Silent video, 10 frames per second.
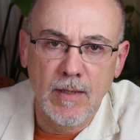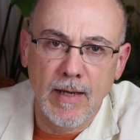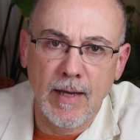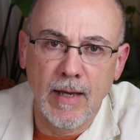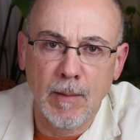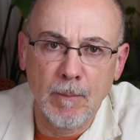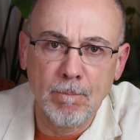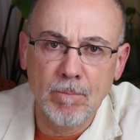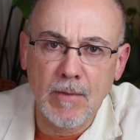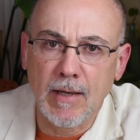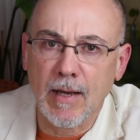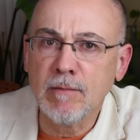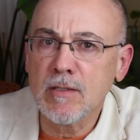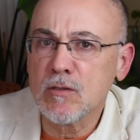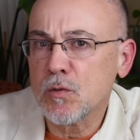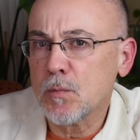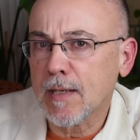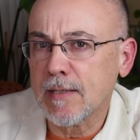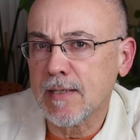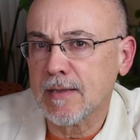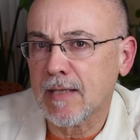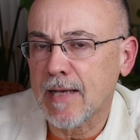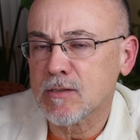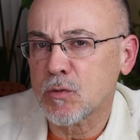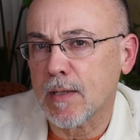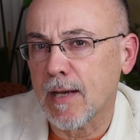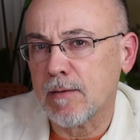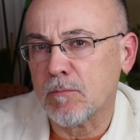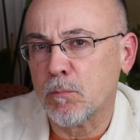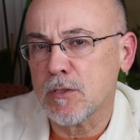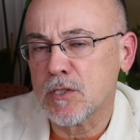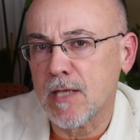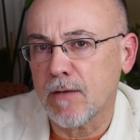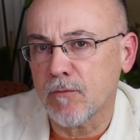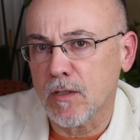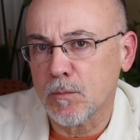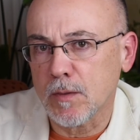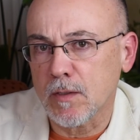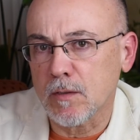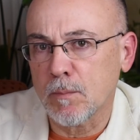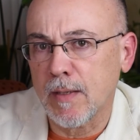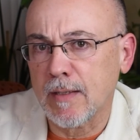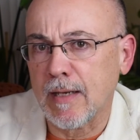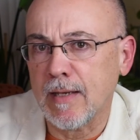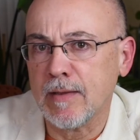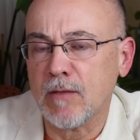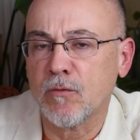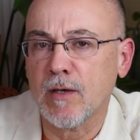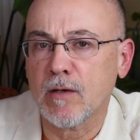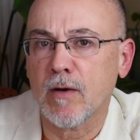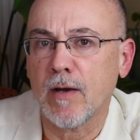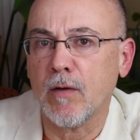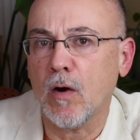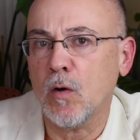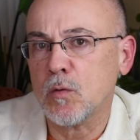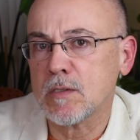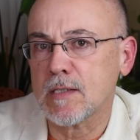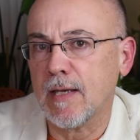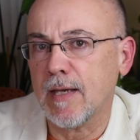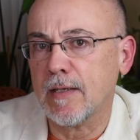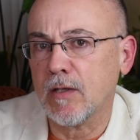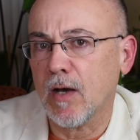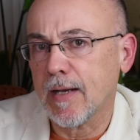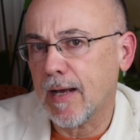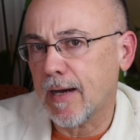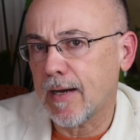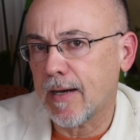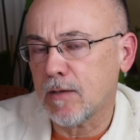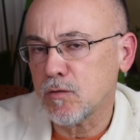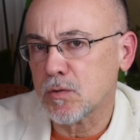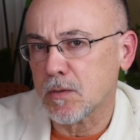I'm going to do what I did last week. I pushed the envelope a little bit in the Fairground Oaks and got ultra